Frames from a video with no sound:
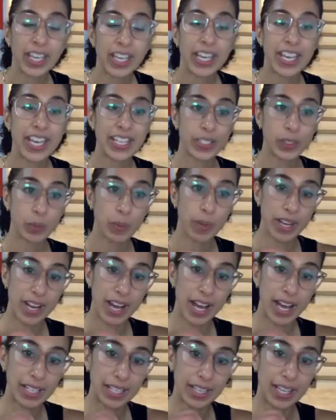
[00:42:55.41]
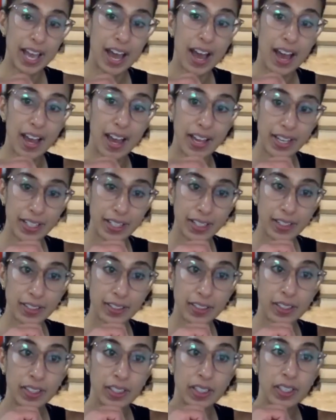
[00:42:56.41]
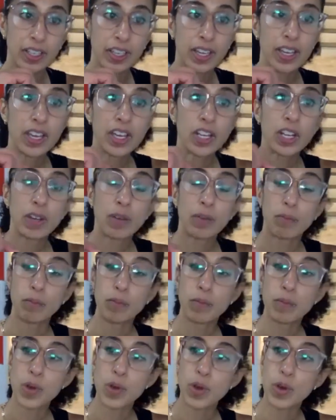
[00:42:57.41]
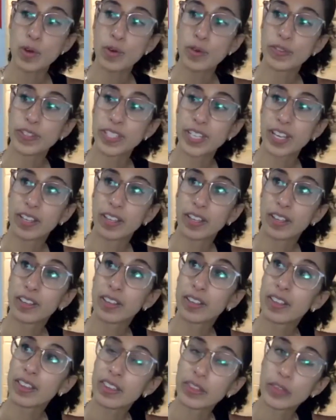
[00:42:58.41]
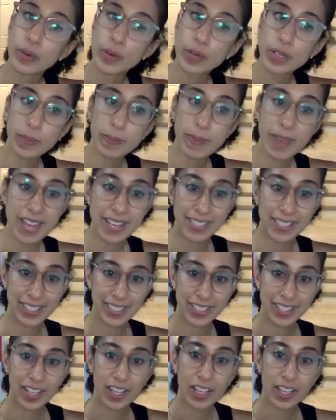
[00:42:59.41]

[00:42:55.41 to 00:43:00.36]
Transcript: It's when a line moves through space